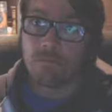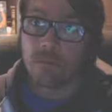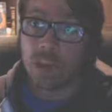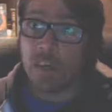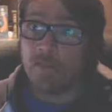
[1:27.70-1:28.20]

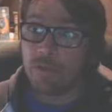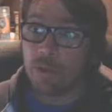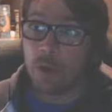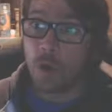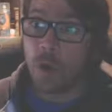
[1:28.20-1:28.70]
kind of
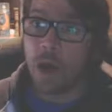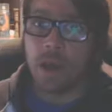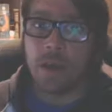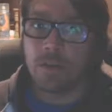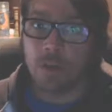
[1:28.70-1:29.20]
go at
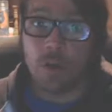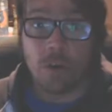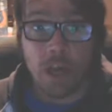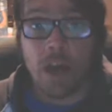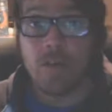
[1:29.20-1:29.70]
it, because I
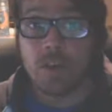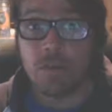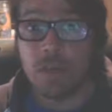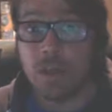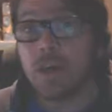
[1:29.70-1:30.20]
already have a
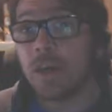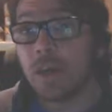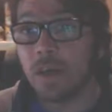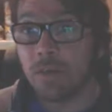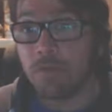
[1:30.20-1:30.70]
degree.
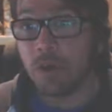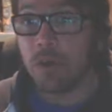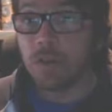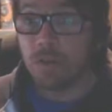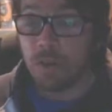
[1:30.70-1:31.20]
I've got a
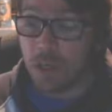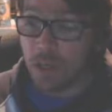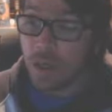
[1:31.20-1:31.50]
degree.